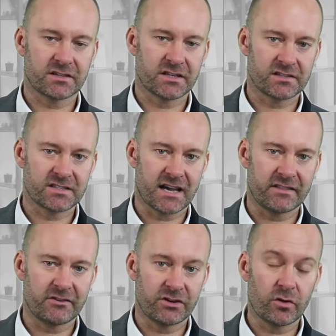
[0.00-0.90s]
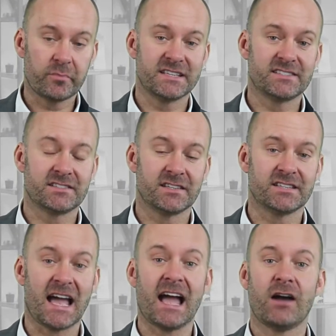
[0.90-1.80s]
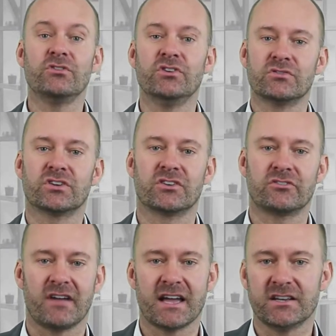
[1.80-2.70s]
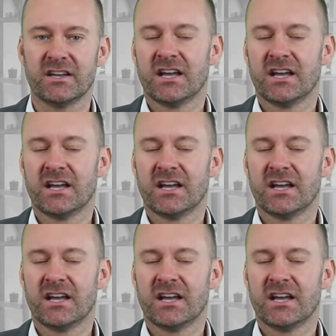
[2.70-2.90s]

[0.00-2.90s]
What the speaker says: and girls out there in your businesses how you can create